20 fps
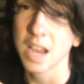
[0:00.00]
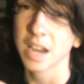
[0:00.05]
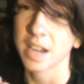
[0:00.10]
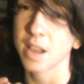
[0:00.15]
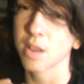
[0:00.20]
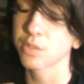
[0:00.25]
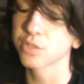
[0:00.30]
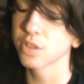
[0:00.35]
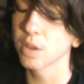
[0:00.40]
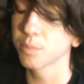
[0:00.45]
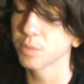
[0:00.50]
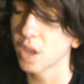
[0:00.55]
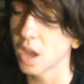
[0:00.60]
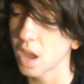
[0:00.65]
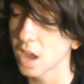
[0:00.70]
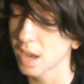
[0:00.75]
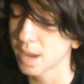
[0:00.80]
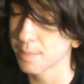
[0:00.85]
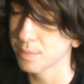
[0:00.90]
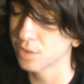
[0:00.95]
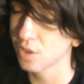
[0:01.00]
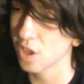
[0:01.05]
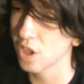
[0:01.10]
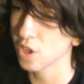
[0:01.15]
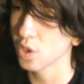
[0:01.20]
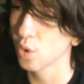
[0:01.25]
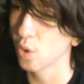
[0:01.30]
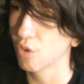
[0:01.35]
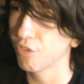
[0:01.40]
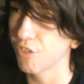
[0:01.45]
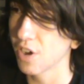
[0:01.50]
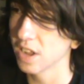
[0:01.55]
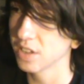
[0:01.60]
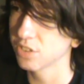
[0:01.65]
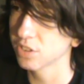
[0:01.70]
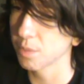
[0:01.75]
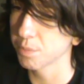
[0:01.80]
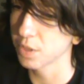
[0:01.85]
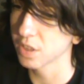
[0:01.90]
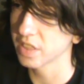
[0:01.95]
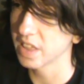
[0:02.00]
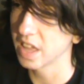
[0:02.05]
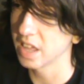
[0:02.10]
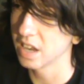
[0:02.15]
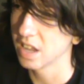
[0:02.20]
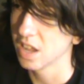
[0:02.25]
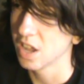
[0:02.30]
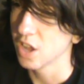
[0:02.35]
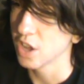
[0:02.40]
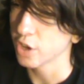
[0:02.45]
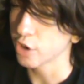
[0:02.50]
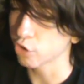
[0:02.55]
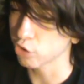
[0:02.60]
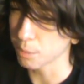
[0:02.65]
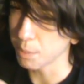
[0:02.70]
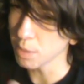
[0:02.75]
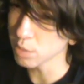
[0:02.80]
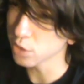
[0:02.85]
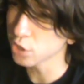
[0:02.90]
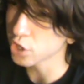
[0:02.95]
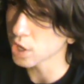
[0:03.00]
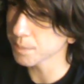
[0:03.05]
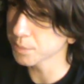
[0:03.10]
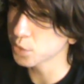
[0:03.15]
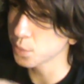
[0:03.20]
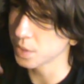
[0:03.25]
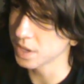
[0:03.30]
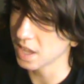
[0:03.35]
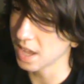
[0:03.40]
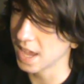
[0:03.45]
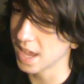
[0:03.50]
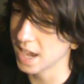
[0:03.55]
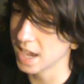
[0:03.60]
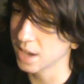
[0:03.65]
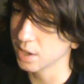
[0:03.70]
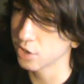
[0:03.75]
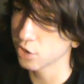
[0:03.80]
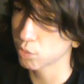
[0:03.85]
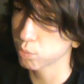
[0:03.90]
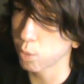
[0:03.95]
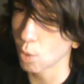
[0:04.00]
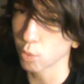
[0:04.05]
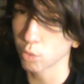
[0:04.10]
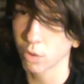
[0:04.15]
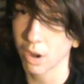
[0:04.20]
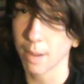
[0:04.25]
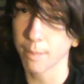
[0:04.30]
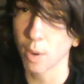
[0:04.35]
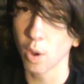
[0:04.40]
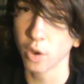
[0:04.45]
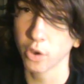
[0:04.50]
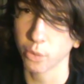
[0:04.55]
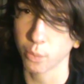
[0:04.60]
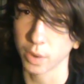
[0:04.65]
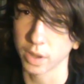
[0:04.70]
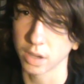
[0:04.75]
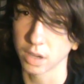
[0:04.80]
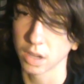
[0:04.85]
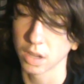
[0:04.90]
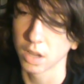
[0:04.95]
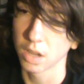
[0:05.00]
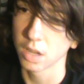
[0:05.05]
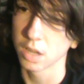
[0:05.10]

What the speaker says: Now, sometimes you'll find something that you're supposed to jump to it, and it just won't grab onto it.